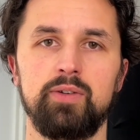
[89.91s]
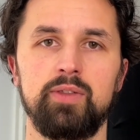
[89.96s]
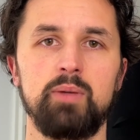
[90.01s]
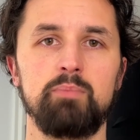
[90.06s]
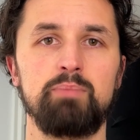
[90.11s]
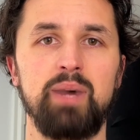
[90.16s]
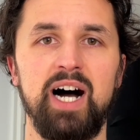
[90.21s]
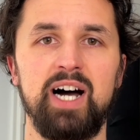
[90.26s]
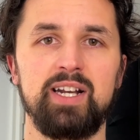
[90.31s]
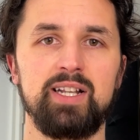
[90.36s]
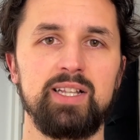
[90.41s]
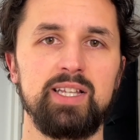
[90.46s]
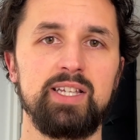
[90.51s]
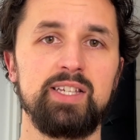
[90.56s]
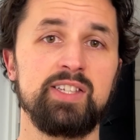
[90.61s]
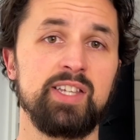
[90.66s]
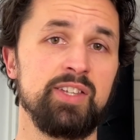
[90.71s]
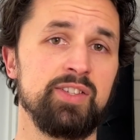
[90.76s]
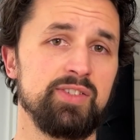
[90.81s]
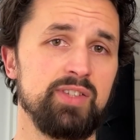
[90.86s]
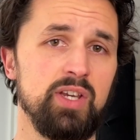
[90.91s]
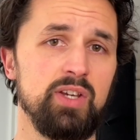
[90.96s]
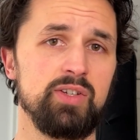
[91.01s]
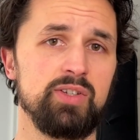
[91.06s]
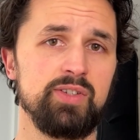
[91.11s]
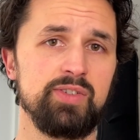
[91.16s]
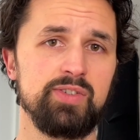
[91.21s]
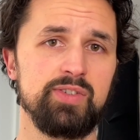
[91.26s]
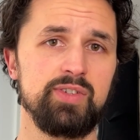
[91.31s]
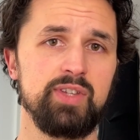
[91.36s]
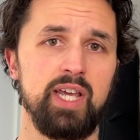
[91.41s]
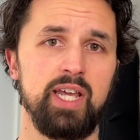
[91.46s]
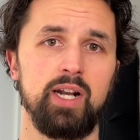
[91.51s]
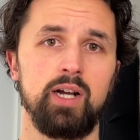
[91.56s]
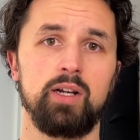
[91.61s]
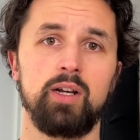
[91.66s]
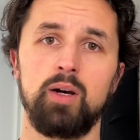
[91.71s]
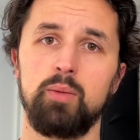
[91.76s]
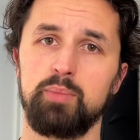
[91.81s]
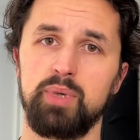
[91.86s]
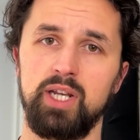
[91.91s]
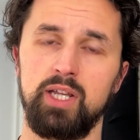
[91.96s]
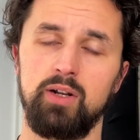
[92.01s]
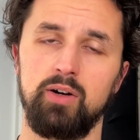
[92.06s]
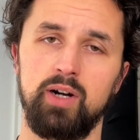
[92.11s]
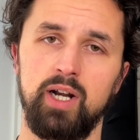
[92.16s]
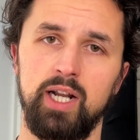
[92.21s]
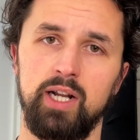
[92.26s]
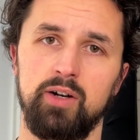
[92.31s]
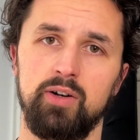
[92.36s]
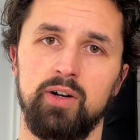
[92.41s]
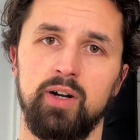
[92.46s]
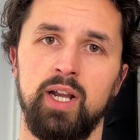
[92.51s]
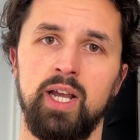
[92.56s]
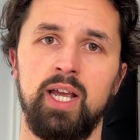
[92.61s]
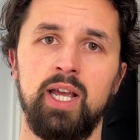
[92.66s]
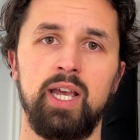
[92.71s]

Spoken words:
the bodily sensations that accompany our anger